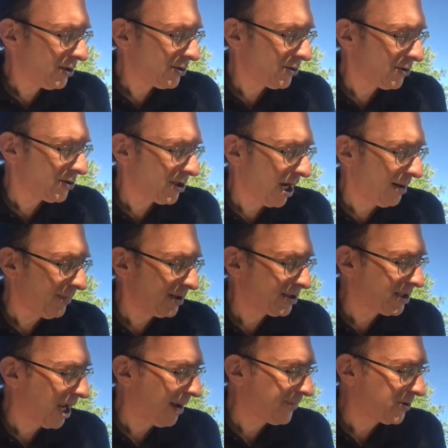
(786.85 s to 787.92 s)
Sir Simon
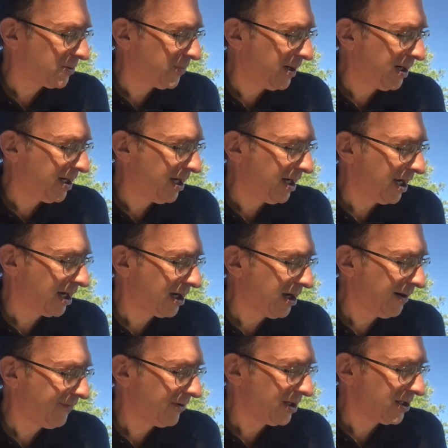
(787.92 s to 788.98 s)
stopped speaking and
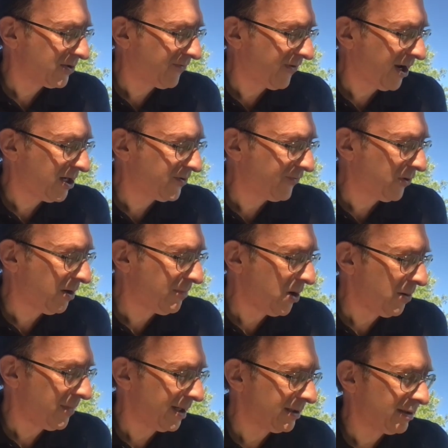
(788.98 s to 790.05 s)
covered his face for a
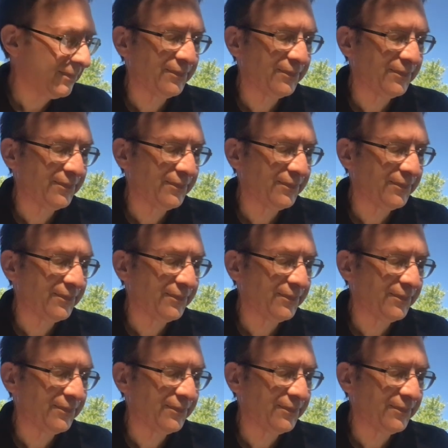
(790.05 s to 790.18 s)
moment.